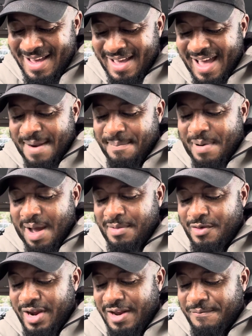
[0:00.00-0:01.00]
At Bobby
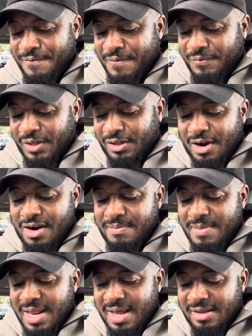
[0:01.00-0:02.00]
Reed, 53rd
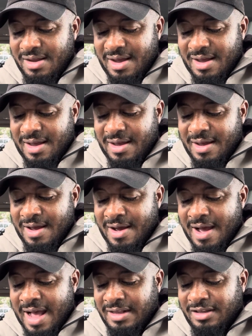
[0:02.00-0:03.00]
minute.
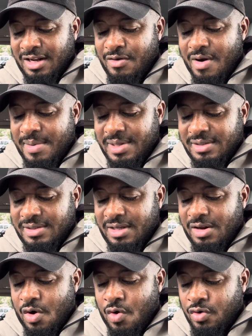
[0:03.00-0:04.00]
Anthony
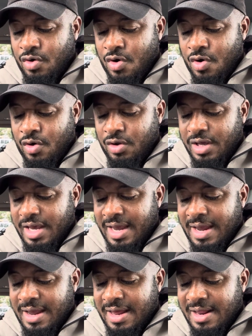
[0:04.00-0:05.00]
Robinson, own goal
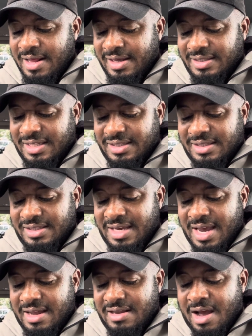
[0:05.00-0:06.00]
in the
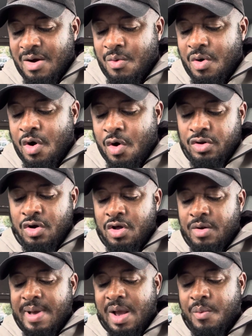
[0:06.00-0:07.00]
68th. Own
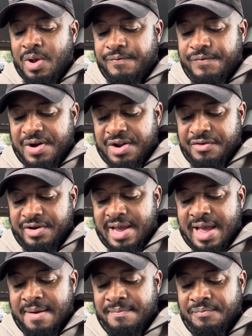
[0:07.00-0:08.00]
goal by Will
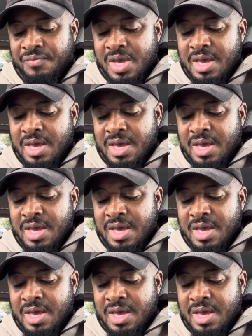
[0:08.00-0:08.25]
Fotheringham